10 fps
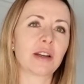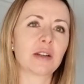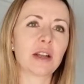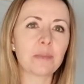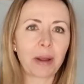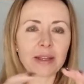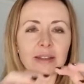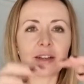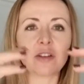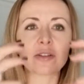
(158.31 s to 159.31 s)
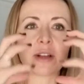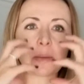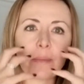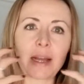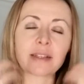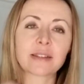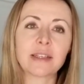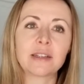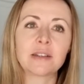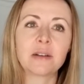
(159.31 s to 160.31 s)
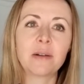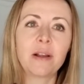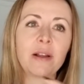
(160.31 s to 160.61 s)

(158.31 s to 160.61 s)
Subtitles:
It basically looks like my skin